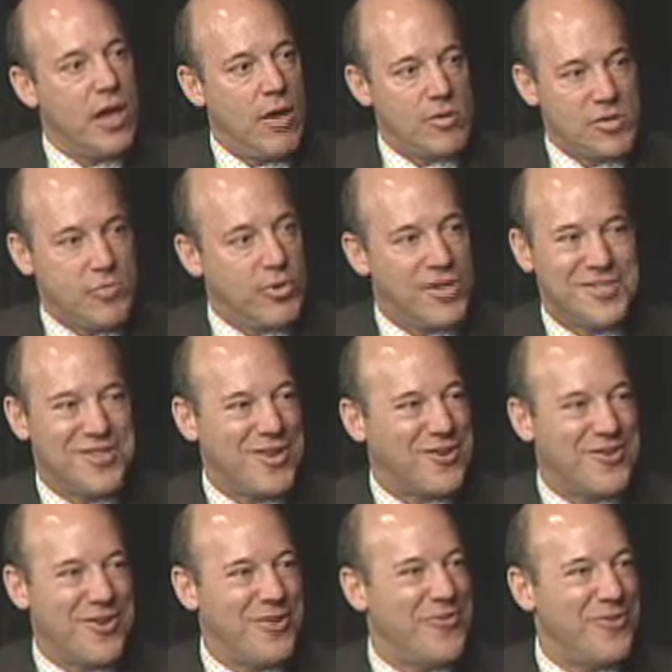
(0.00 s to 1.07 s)
I was a press
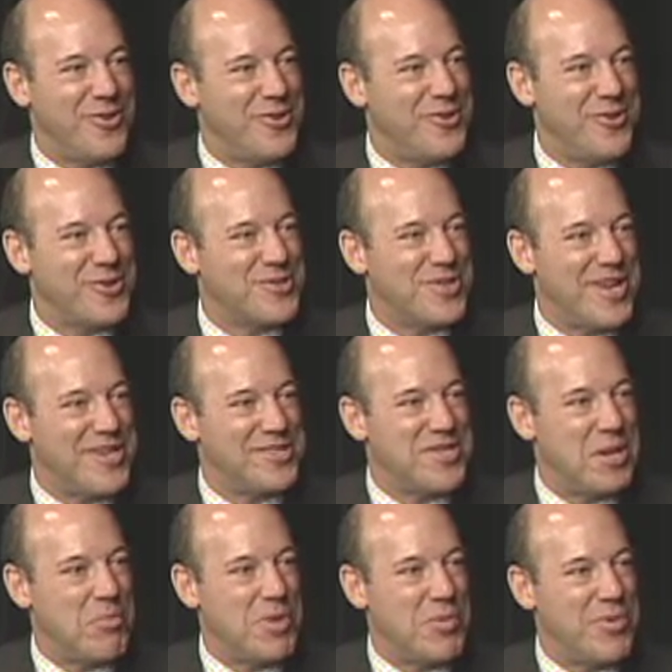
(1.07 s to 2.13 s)
secretary for a New York State
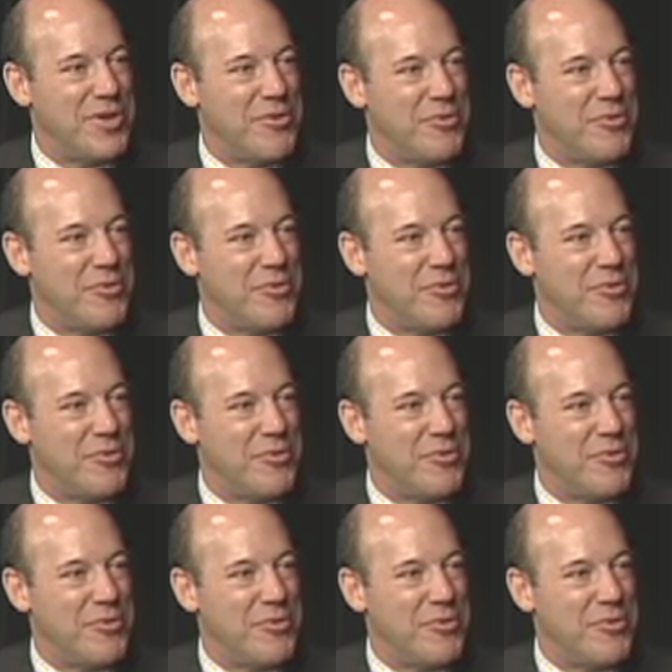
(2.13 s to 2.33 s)
Assemblyman